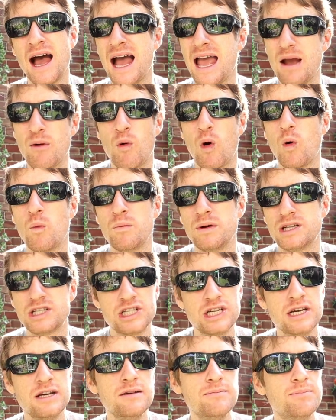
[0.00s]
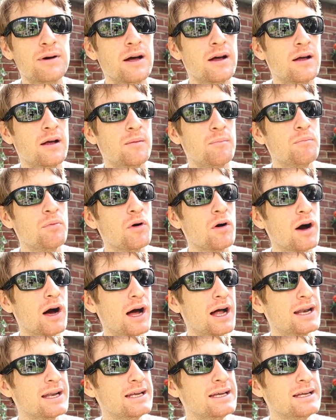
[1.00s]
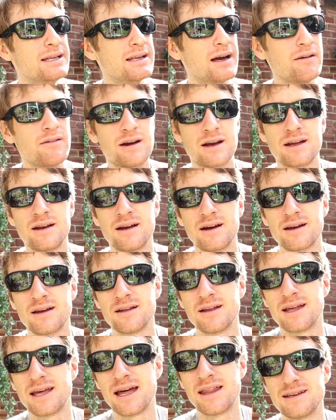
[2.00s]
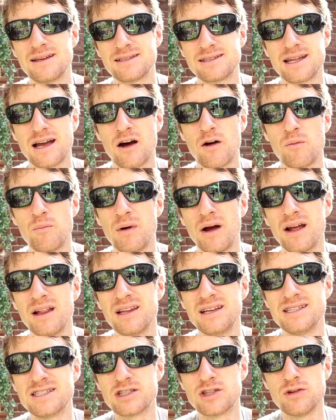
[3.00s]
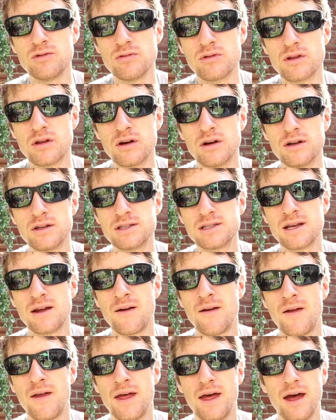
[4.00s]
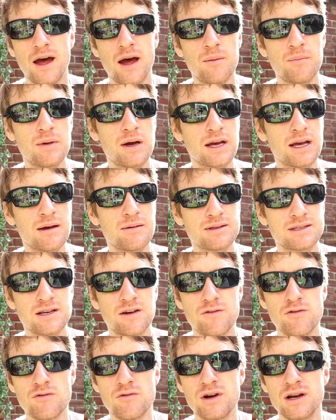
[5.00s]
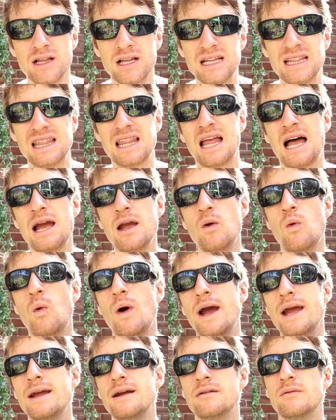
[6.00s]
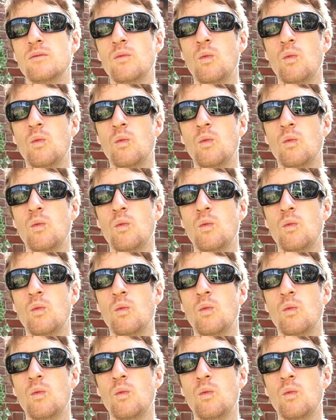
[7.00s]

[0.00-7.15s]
It won't be cheap, but I reckon I can this down by at least two-thirds and get myself a really lightweight